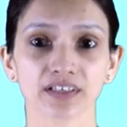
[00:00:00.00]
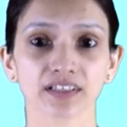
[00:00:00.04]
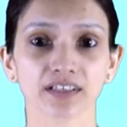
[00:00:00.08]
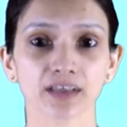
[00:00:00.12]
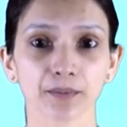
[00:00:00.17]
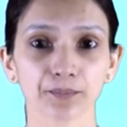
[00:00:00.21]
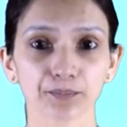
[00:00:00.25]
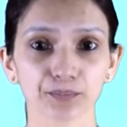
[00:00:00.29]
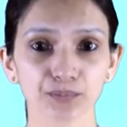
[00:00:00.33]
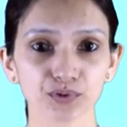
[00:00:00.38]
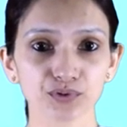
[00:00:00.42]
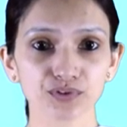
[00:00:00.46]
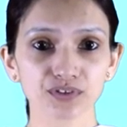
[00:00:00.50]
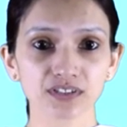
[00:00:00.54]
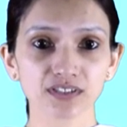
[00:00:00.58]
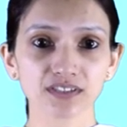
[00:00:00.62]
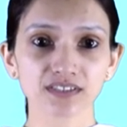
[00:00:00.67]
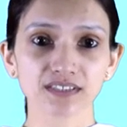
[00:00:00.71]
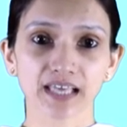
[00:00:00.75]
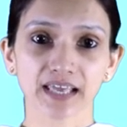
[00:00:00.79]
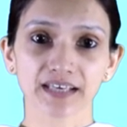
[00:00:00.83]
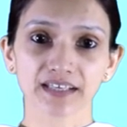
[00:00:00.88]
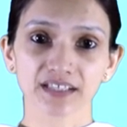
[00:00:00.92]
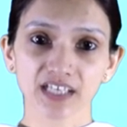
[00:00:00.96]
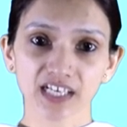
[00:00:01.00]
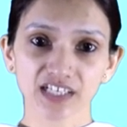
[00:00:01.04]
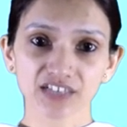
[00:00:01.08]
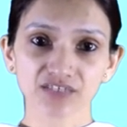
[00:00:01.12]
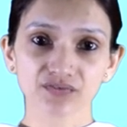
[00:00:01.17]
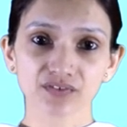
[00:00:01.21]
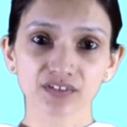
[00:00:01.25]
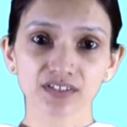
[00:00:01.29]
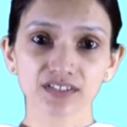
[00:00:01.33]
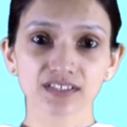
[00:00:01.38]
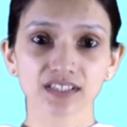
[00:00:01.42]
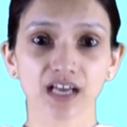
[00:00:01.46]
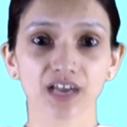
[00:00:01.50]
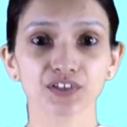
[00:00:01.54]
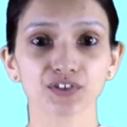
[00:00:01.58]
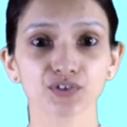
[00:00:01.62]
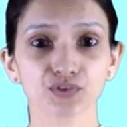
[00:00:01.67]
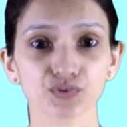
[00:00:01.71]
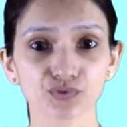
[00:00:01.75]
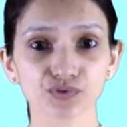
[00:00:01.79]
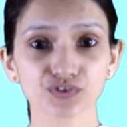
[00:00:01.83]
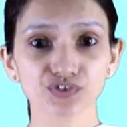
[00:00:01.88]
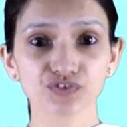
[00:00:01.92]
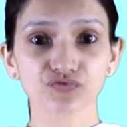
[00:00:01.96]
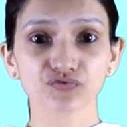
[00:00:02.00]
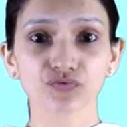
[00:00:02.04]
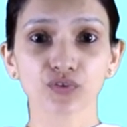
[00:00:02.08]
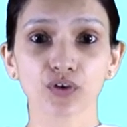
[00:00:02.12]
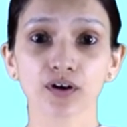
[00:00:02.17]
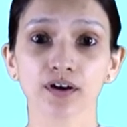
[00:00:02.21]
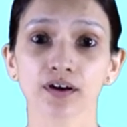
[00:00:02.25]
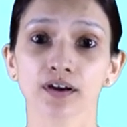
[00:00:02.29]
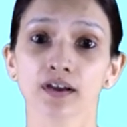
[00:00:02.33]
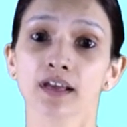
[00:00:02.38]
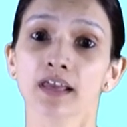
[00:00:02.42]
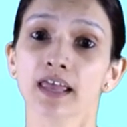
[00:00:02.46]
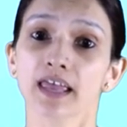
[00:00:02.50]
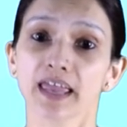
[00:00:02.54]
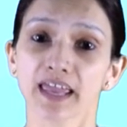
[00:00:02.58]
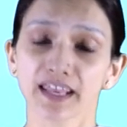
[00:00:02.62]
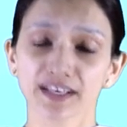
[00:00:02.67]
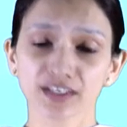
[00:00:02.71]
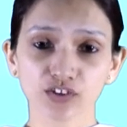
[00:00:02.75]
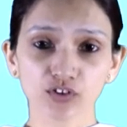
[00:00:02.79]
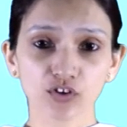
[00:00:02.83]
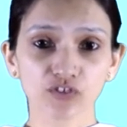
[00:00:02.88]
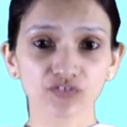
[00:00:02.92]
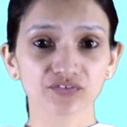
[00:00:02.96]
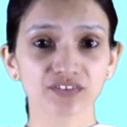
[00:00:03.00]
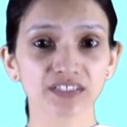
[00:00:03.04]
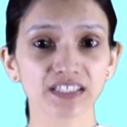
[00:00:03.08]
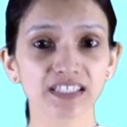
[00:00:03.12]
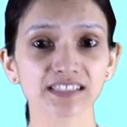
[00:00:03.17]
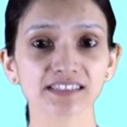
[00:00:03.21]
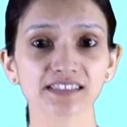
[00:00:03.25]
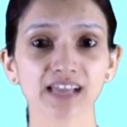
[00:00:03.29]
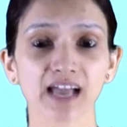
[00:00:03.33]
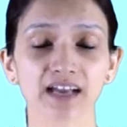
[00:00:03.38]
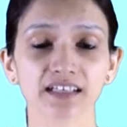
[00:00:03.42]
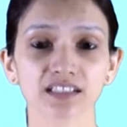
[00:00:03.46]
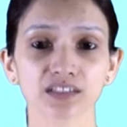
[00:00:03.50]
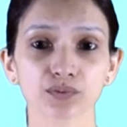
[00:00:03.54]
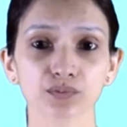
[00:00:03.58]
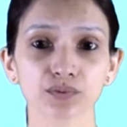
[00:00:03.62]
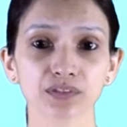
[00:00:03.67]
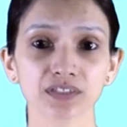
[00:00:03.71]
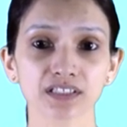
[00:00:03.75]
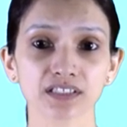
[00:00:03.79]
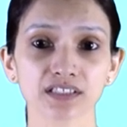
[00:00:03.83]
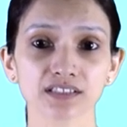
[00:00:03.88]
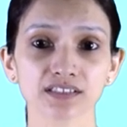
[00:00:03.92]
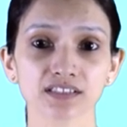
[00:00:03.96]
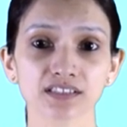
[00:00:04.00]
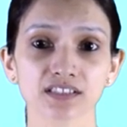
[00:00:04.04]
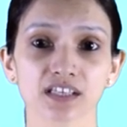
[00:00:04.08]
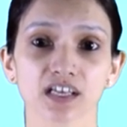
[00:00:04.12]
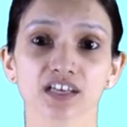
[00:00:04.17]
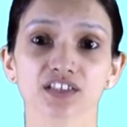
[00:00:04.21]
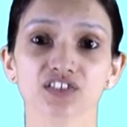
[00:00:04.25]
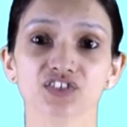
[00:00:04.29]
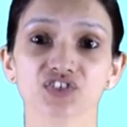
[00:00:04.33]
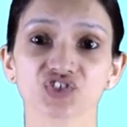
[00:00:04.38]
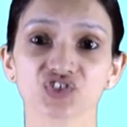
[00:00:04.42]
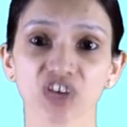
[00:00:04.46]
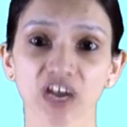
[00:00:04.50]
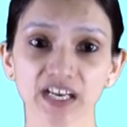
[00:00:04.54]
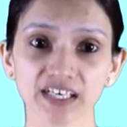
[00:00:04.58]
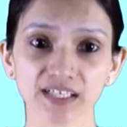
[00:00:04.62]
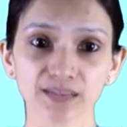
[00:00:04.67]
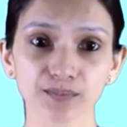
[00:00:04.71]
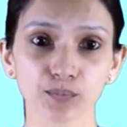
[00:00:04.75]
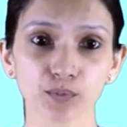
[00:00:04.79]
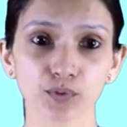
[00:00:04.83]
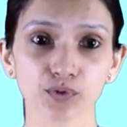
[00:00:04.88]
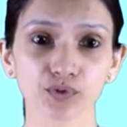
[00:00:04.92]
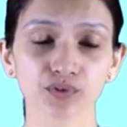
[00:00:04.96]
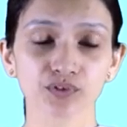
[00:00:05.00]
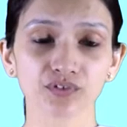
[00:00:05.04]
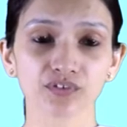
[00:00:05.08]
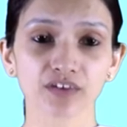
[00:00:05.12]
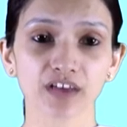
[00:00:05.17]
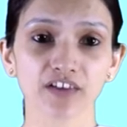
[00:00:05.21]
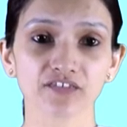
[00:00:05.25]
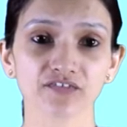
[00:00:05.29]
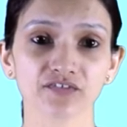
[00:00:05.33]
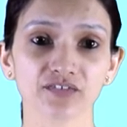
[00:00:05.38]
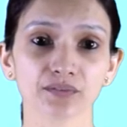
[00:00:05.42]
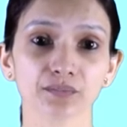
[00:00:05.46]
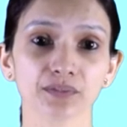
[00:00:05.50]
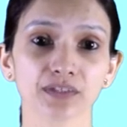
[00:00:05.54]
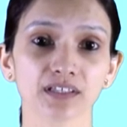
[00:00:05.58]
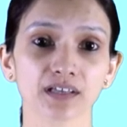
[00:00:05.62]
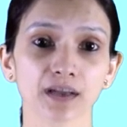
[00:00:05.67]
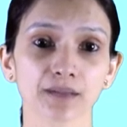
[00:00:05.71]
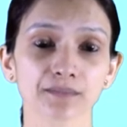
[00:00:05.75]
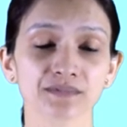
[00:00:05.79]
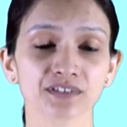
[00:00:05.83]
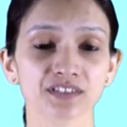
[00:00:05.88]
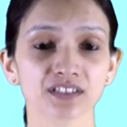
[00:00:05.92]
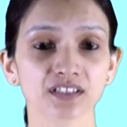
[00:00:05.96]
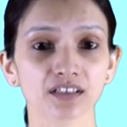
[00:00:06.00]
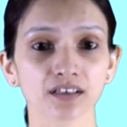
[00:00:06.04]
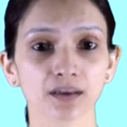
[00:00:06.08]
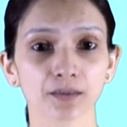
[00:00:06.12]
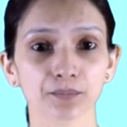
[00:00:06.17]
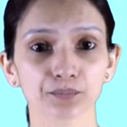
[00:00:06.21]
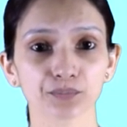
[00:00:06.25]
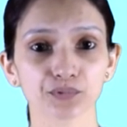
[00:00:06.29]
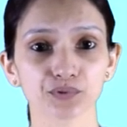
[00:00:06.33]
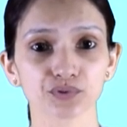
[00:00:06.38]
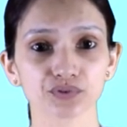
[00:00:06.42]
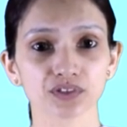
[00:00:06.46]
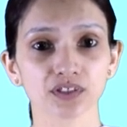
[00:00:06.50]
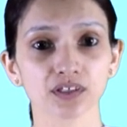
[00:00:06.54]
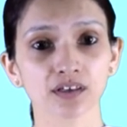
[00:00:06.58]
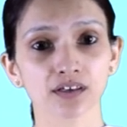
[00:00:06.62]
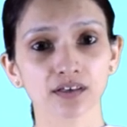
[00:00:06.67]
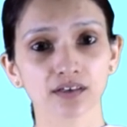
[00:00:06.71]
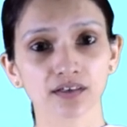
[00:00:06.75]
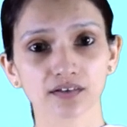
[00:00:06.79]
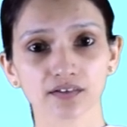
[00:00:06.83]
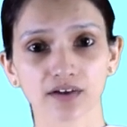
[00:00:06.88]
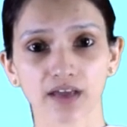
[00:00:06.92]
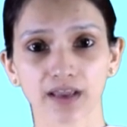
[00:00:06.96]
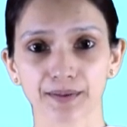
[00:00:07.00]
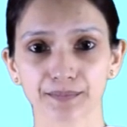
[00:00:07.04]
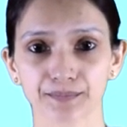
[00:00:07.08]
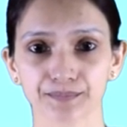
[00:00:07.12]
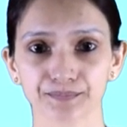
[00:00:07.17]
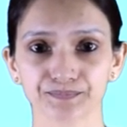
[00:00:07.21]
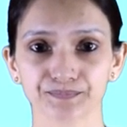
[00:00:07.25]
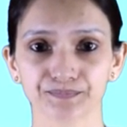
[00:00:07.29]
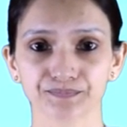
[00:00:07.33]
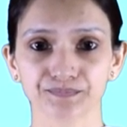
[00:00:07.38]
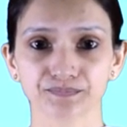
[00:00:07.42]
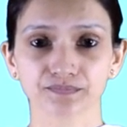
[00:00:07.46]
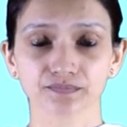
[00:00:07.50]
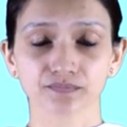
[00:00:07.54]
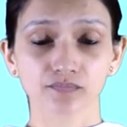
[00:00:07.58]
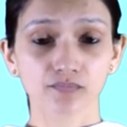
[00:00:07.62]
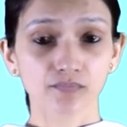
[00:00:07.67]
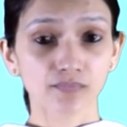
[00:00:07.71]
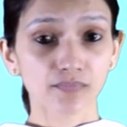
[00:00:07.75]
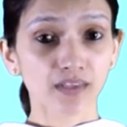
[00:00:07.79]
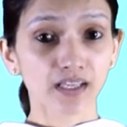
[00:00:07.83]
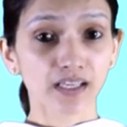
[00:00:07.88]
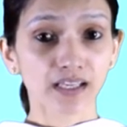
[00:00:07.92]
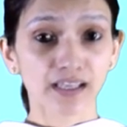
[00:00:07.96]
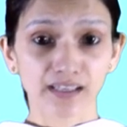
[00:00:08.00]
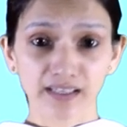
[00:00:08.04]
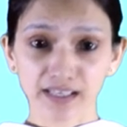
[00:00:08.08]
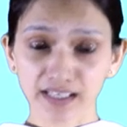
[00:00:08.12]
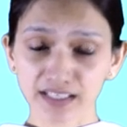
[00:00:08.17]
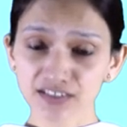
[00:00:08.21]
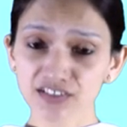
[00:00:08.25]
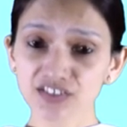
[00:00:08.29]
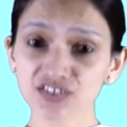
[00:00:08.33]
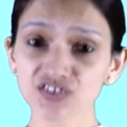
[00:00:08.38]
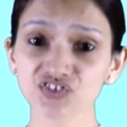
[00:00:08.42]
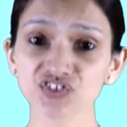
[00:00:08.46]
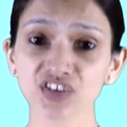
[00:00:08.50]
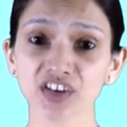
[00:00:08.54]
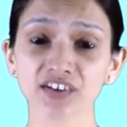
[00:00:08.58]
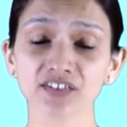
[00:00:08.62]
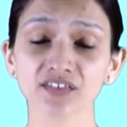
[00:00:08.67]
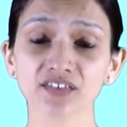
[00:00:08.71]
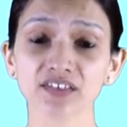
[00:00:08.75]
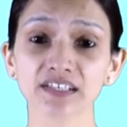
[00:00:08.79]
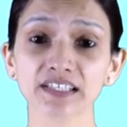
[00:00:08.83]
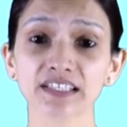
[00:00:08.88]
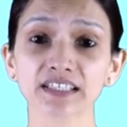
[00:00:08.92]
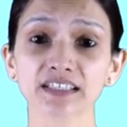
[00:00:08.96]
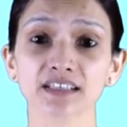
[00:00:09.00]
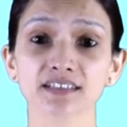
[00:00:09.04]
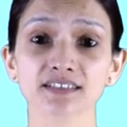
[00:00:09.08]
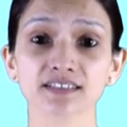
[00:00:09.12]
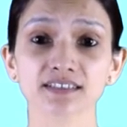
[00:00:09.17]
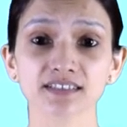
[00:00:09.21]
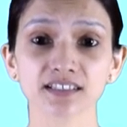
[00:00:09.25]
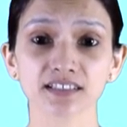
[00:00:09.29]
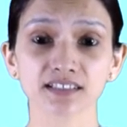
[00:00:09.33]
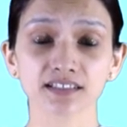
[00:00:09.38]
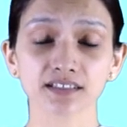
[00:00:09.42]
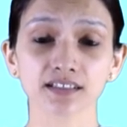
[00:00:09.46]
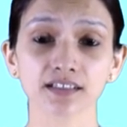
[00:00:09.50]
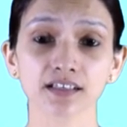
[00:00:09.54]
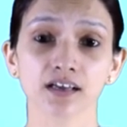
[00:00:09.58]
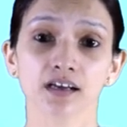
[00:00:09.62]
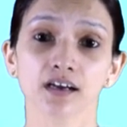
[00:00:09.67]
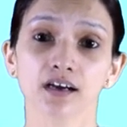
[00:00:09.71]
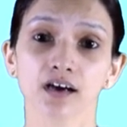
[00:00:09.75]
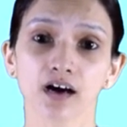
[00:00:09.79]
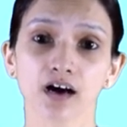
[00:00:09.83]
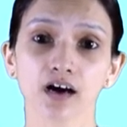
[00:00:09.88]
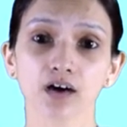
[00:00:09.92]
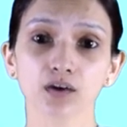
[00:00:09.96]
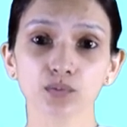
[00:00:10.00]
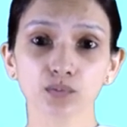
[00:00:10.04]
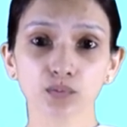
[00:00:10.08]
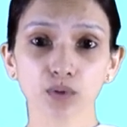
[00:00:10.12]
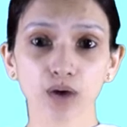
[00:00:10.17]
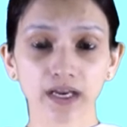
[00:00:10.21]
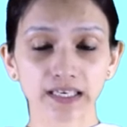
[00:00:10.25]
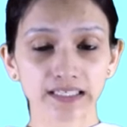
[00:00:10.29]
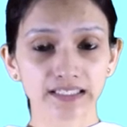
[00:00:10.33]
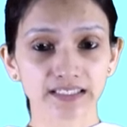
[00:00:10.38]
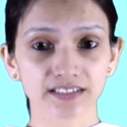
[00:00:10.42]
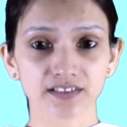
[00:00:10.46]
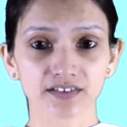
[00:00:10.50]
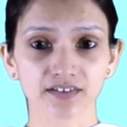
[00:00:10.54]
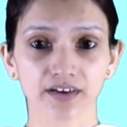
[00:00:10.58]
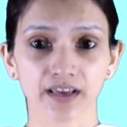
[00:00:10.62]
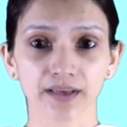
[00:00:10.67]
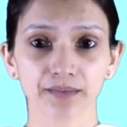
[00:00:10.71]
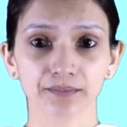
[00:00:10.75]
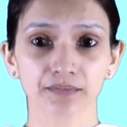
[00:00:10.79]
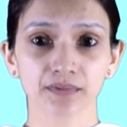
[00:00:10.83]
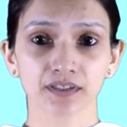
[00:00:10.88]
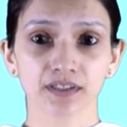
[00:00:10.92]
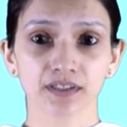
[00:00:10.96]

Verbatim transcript: computers and networks are used for any of these activities, child pornography becomes a computer crime. It is generally considered a violent crime,